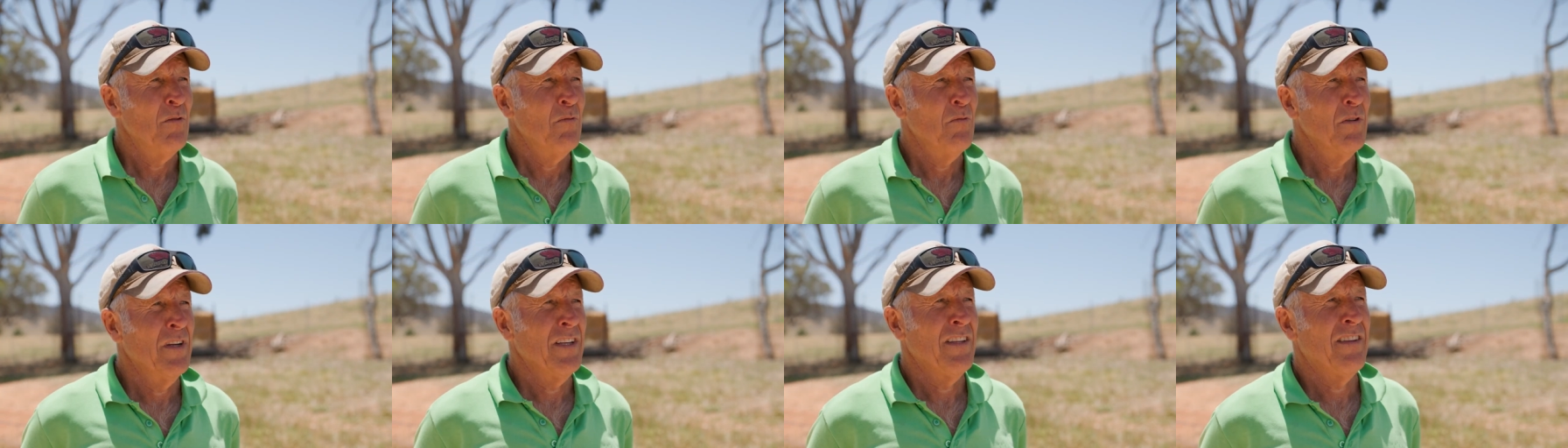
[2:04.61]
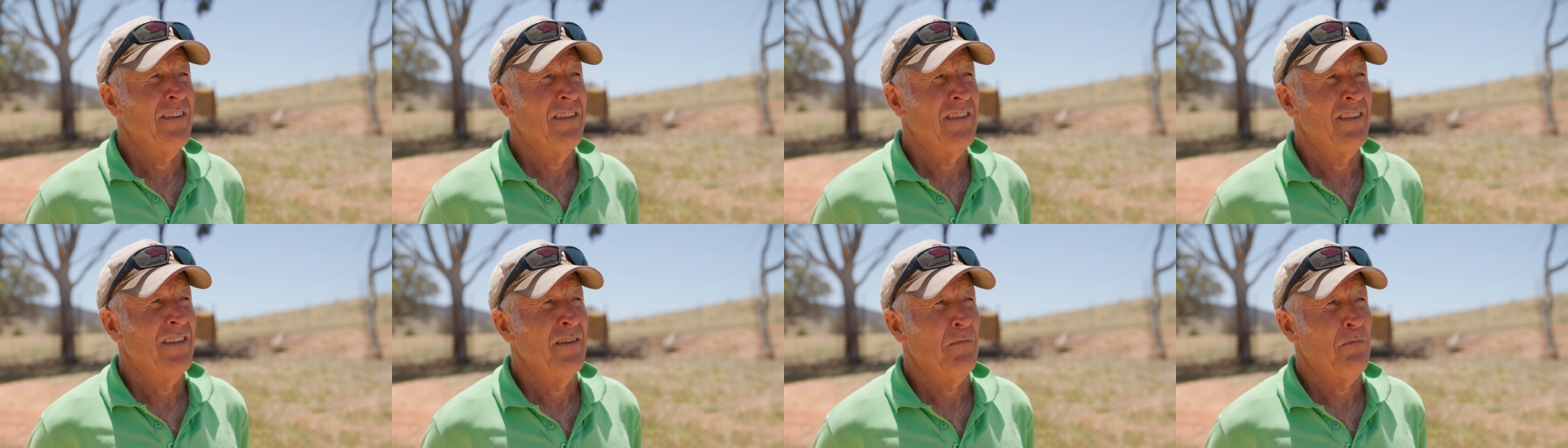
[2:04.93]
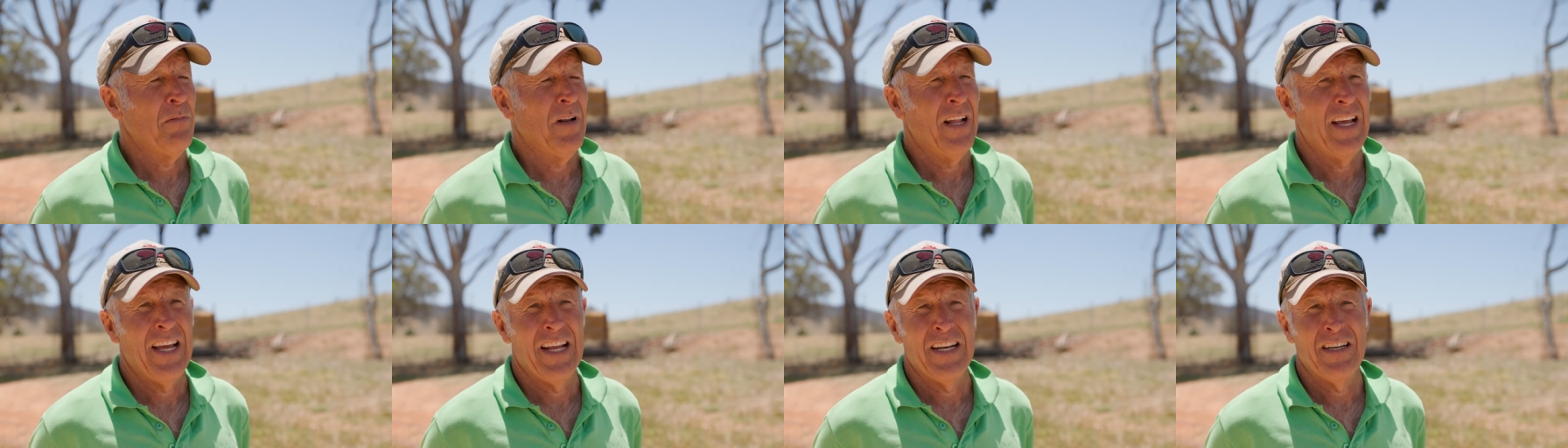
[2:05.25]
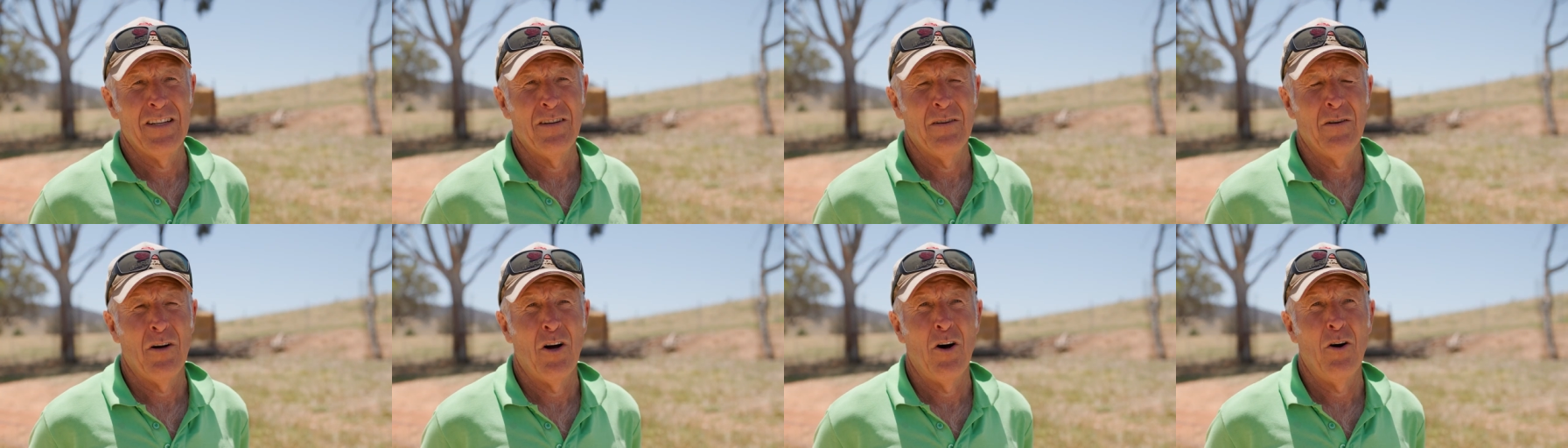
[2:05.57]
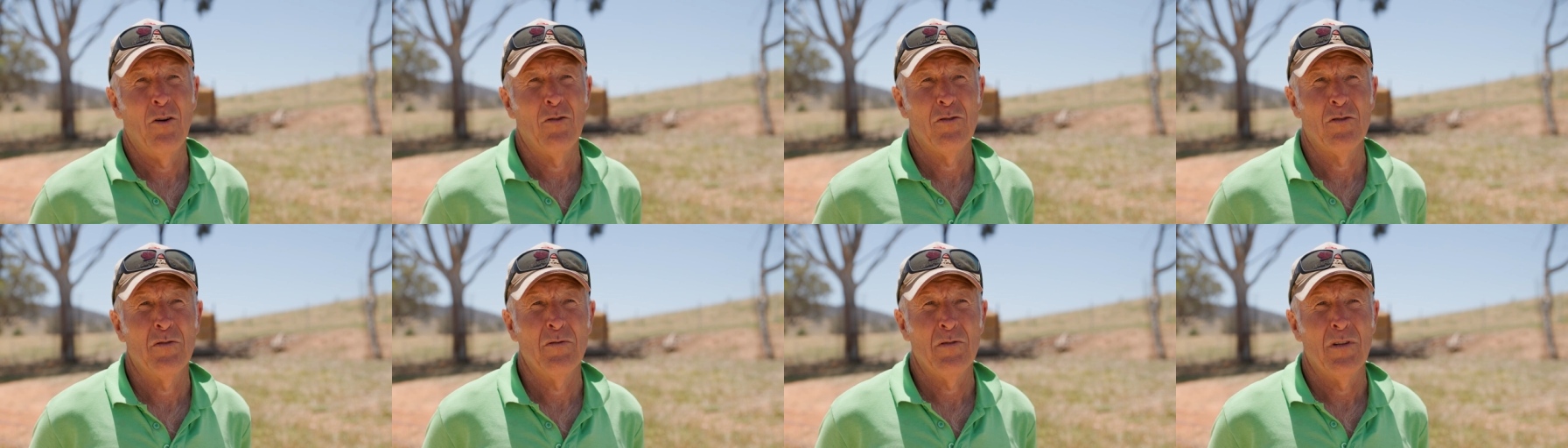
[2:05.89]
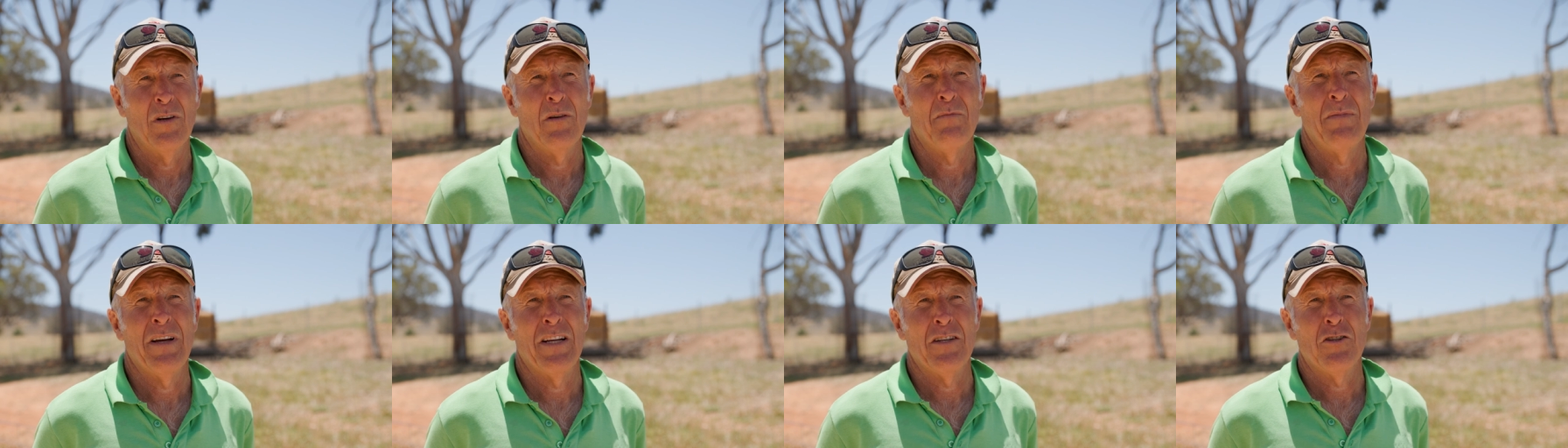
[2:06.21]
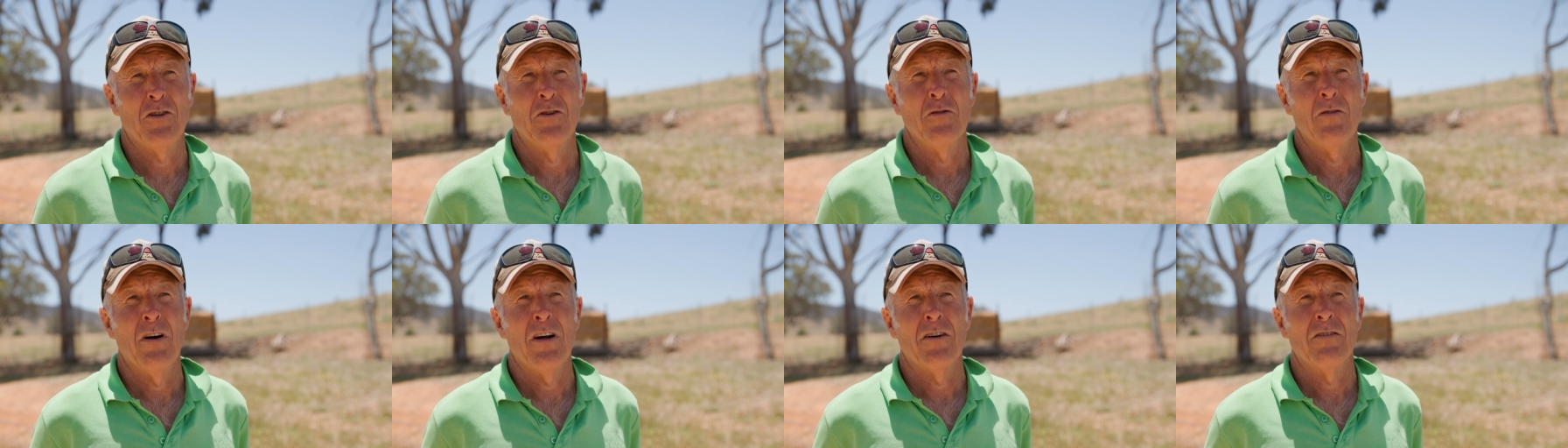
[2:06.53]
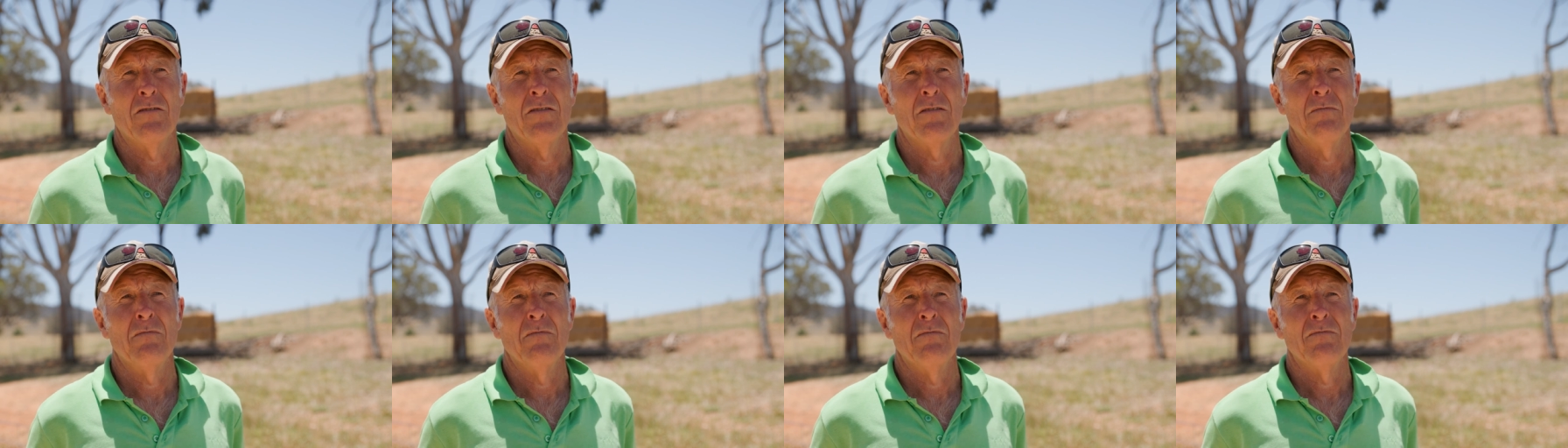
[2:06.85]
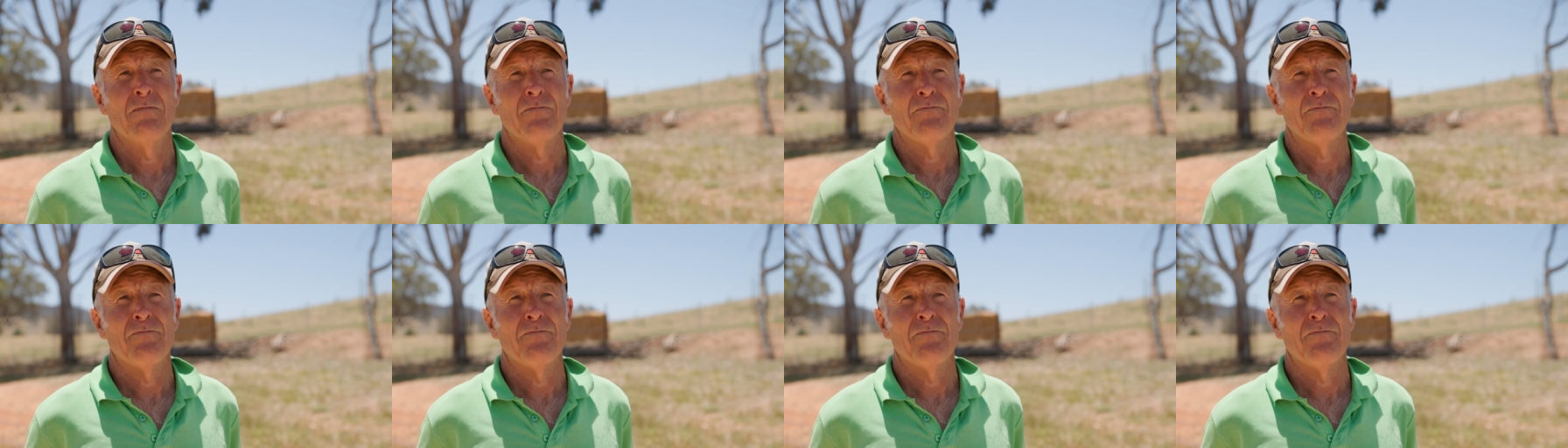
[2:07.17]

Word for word: with the plan to hold about 200